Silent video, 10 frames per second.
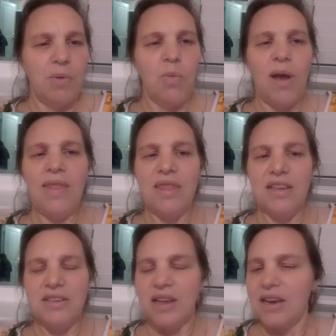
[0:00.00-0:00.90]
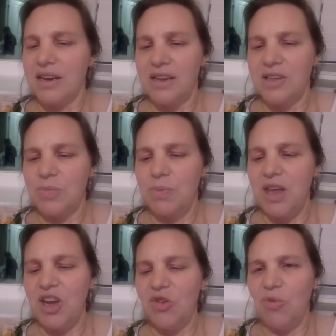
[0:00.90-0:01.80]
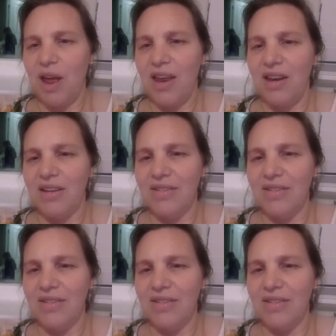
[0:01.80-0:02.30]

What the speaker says: when the sun his beacon red."